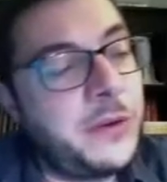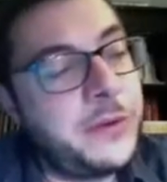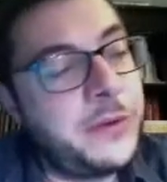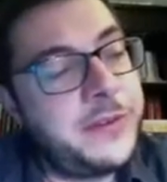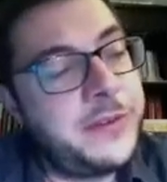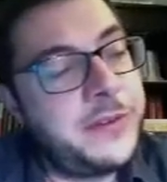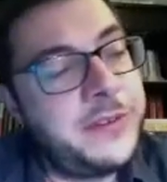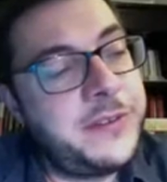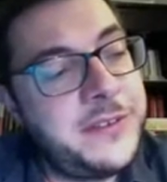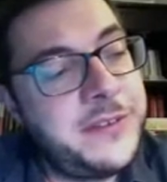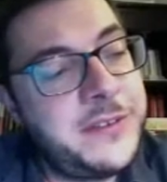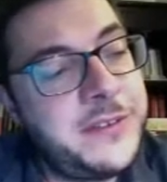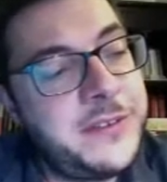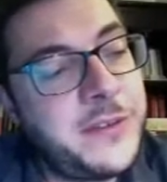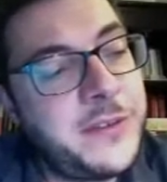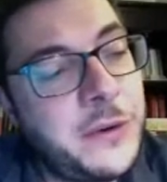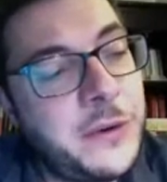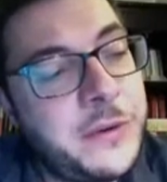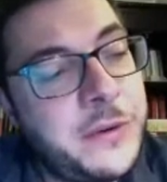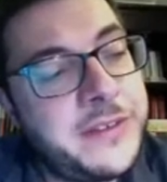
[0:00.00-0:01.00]

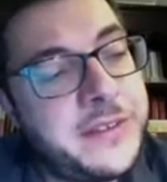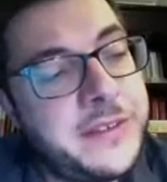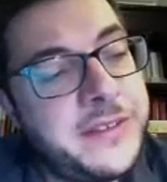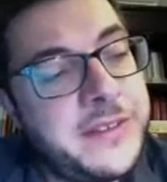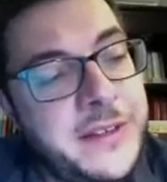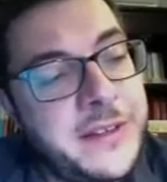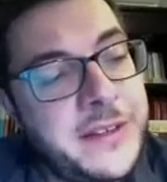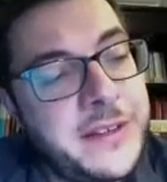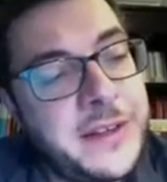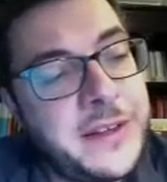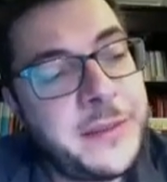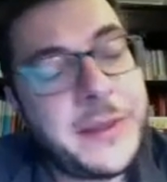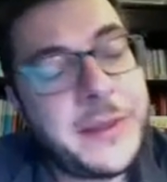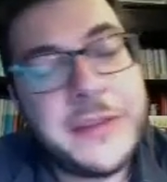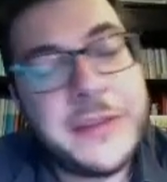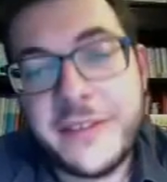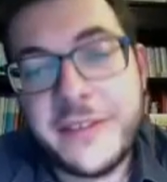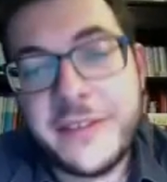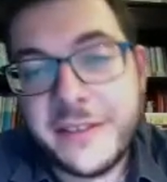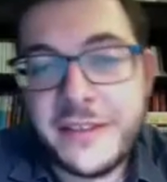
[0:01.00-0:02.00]
stories uh, about
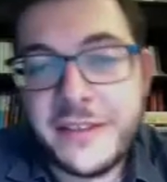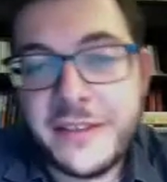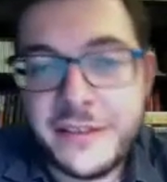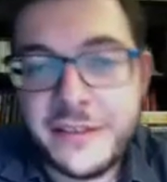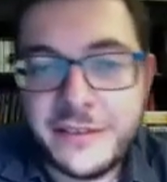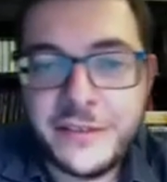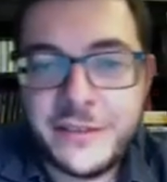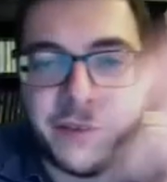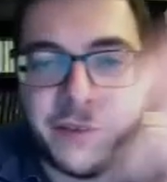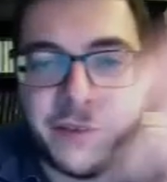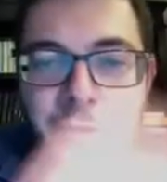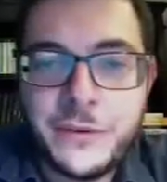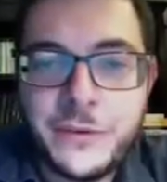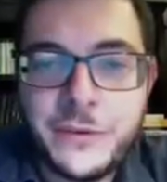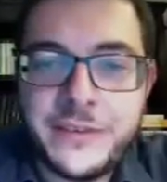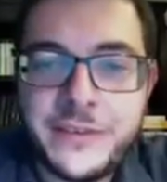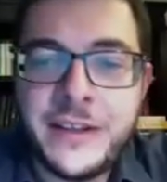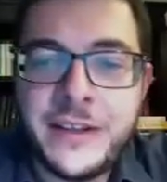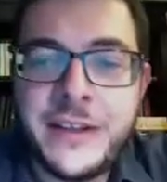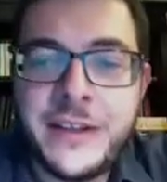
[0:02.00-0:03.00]
success
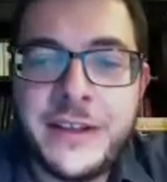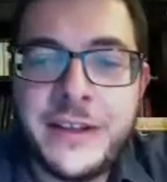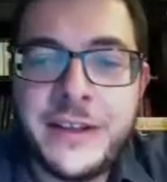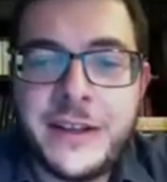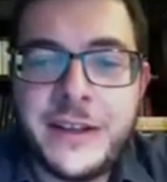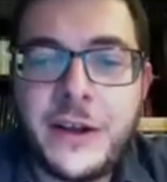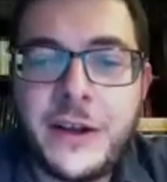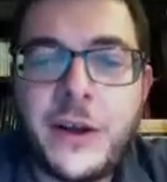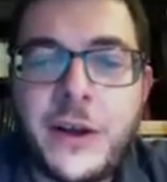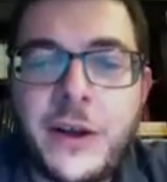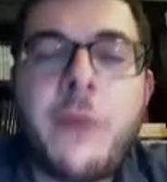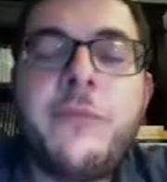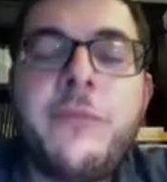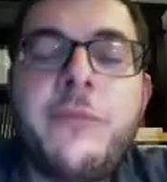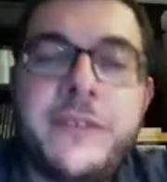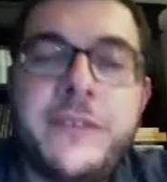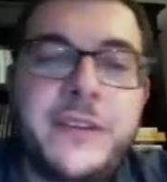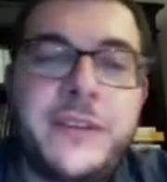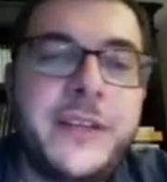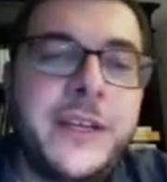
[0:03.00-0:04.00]
stories uh,
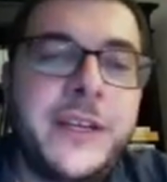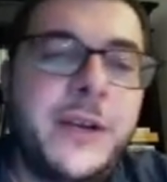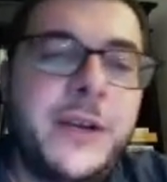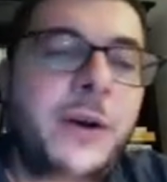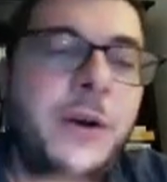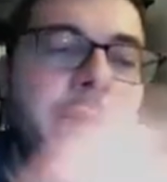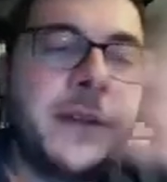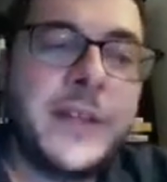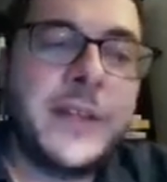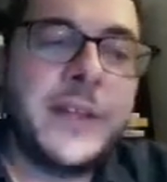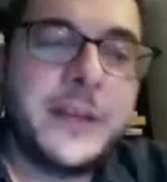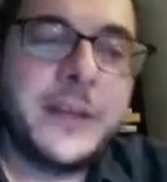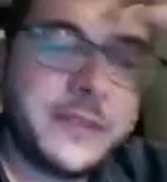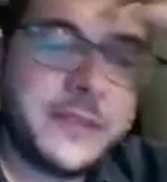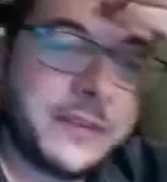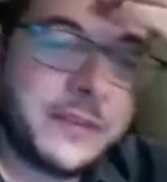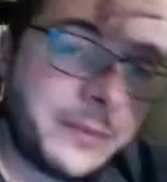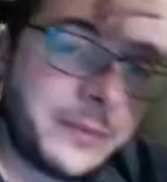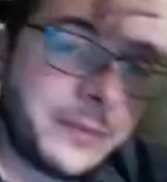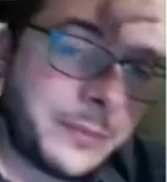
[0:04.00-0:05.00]
obviously, all names
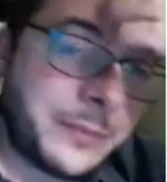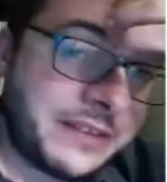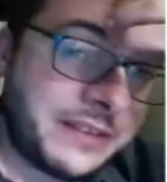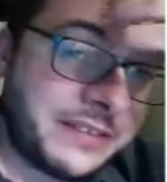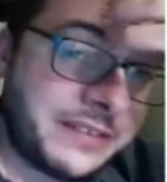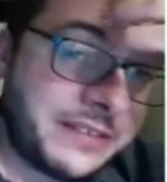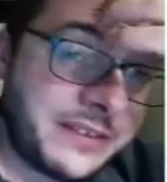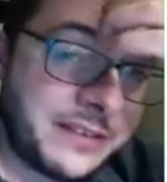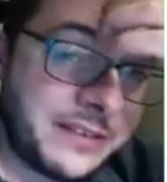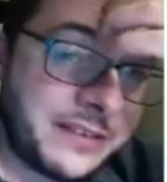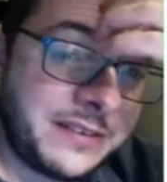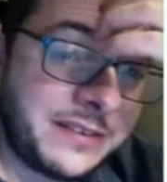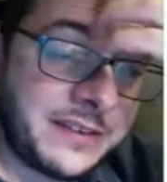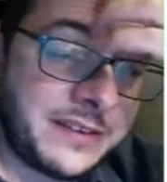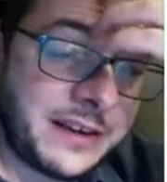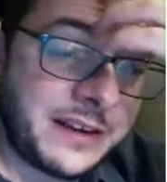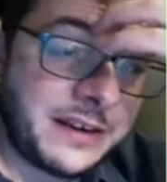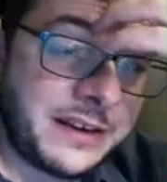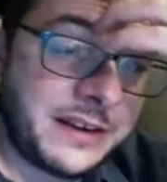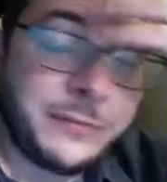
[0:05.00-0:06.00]
of the patients
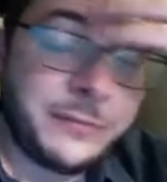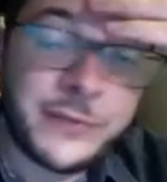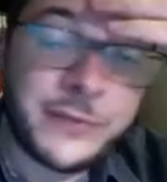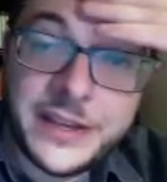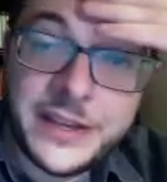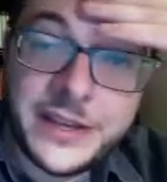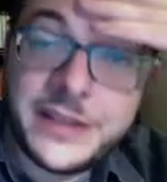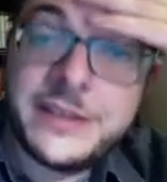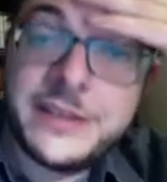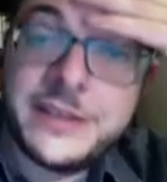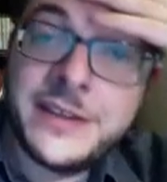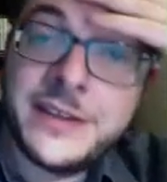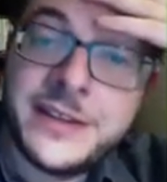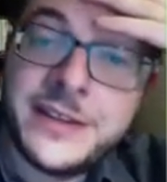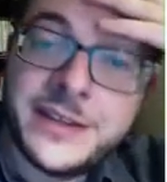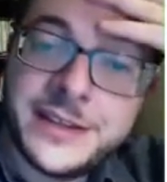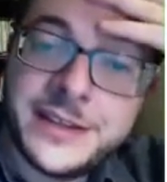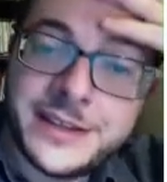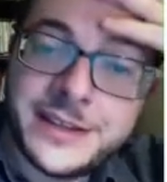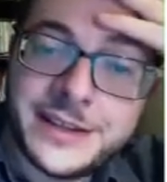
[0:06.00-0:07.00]
are fake
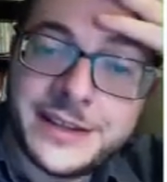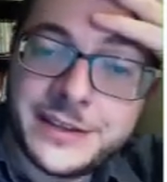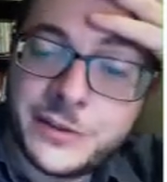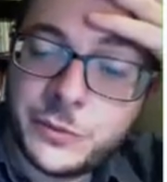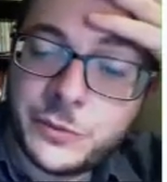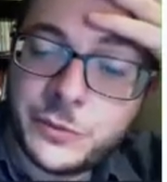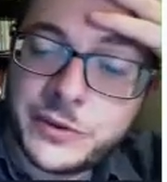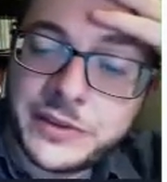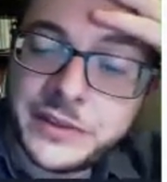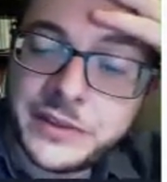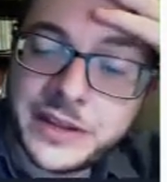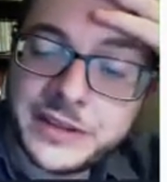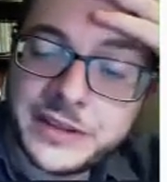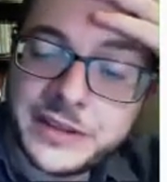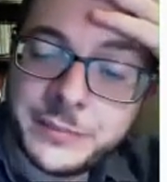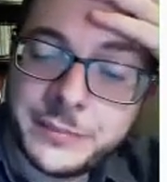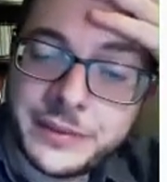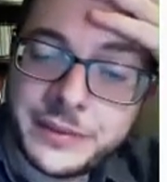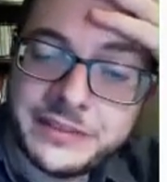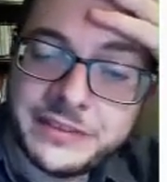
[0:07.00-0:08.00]
uh, to protect the
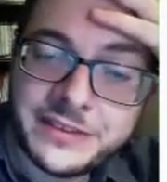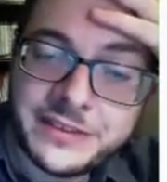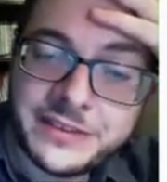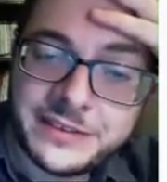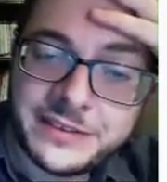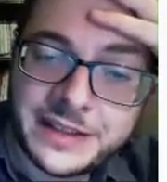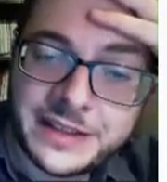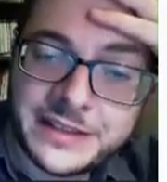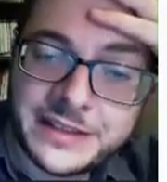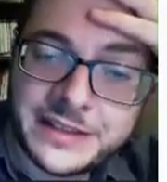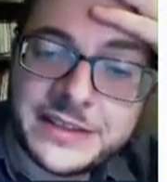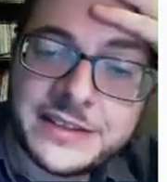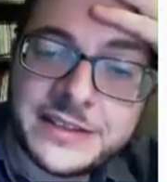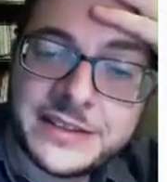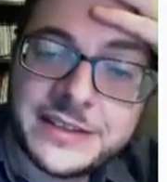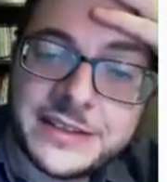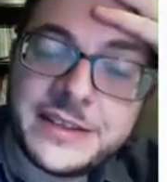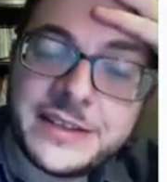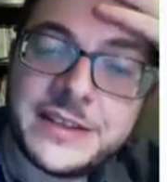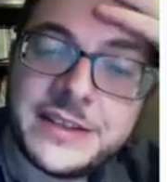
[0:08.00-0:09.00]
patient's
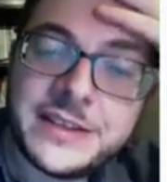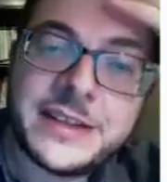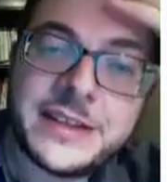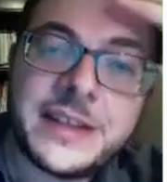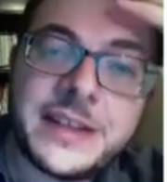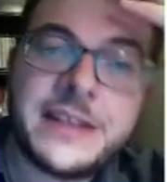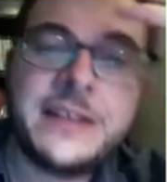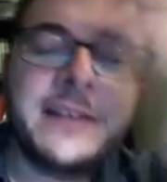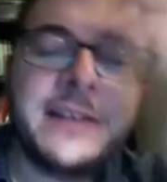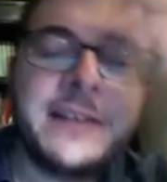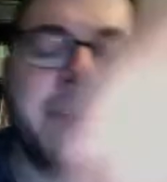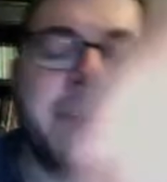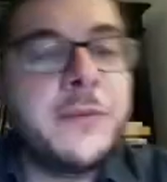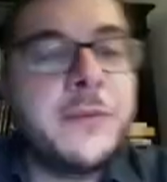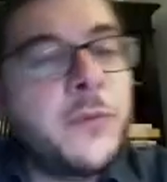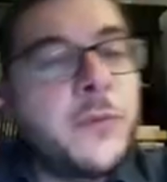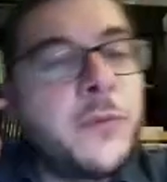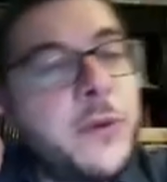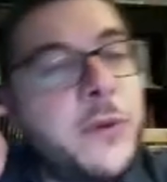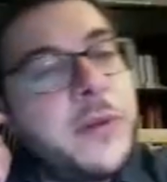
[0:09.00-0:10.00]
identity. And
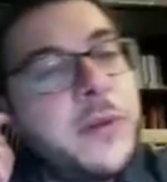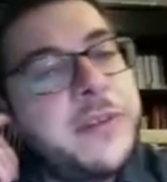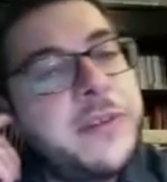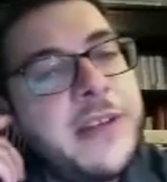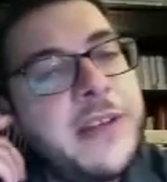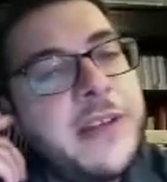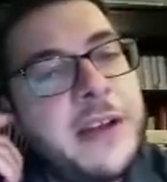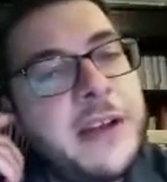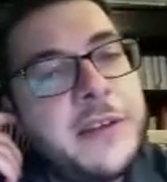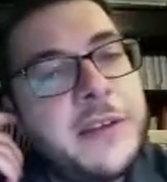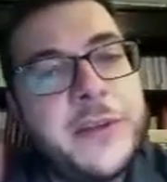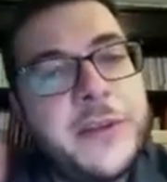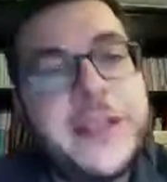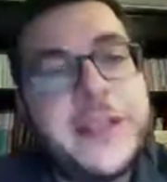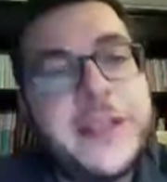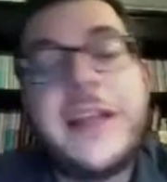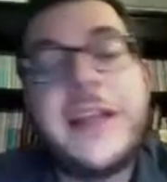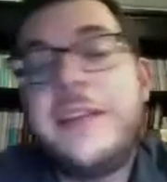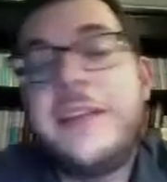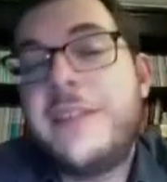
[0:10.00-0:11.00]
we will start with the
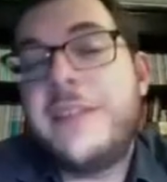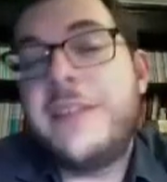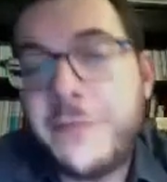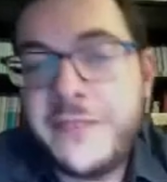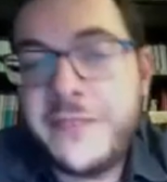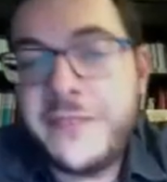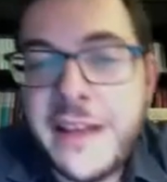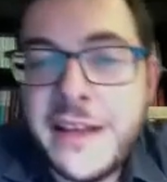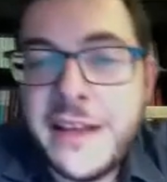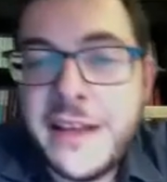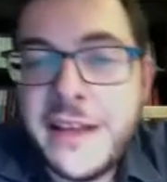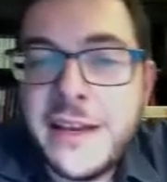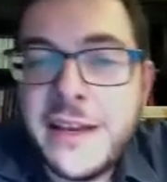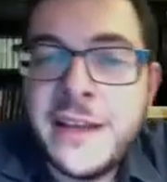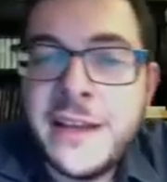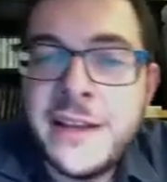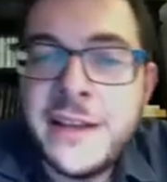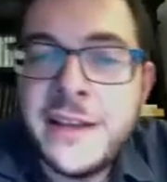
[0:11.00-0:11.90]
case of Jenna.